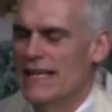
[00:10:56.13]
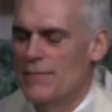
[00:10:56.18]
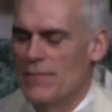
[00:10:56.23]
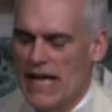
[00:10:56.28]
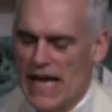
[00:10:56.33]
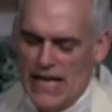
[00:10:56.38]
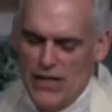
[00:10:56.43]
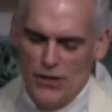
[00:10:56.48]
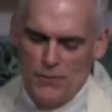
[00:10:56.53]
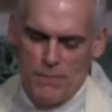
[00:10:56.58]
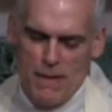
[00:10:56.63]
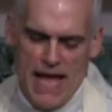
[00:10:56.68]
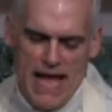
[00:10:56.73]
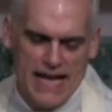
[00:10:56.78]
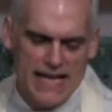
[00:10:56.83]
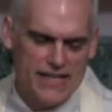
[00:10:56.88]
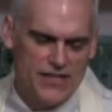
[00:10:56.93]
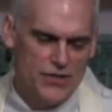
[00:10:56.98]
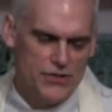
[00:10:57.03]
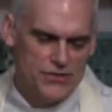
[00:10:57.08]
I mean, I look
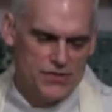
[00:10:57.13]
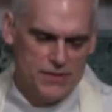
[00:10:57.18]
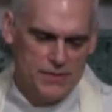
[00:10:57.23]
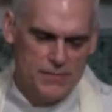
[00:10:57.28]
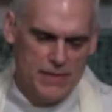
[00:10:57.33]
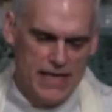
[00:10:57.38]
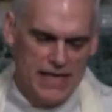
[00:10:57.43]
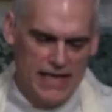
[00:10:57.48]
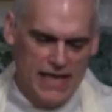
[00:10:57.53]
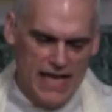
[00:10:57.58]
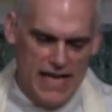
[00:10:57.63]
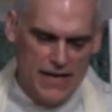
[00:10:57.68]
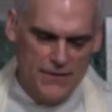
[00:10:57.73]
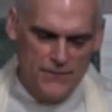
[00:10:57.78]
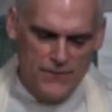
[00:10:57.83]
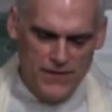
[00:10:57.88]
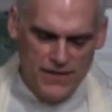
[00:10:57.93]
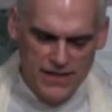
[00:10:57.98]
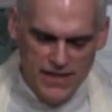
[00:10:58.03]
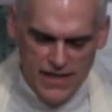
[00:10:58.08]
back in, those, in my
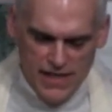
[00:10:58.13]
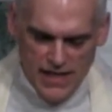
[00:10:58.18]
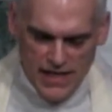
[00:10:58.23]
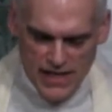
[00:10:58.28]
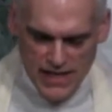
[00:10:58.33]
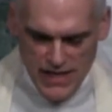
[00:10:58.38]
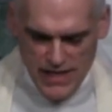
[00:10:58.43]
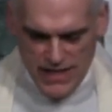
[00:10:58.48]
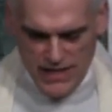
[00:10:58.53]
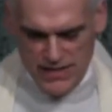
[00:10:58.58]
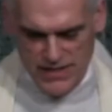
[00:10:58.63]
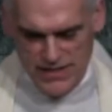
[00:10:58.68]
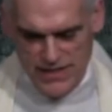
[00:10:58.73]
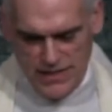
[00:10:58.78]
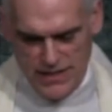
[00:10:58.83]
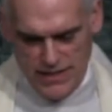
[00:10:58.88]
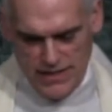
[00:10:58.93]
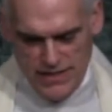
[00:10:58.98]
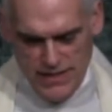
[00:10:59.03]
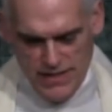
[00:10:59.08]
life and, and
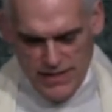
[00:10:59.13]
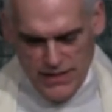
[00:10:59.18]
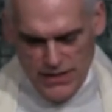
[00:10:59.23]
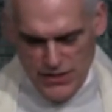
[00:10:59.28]
uh,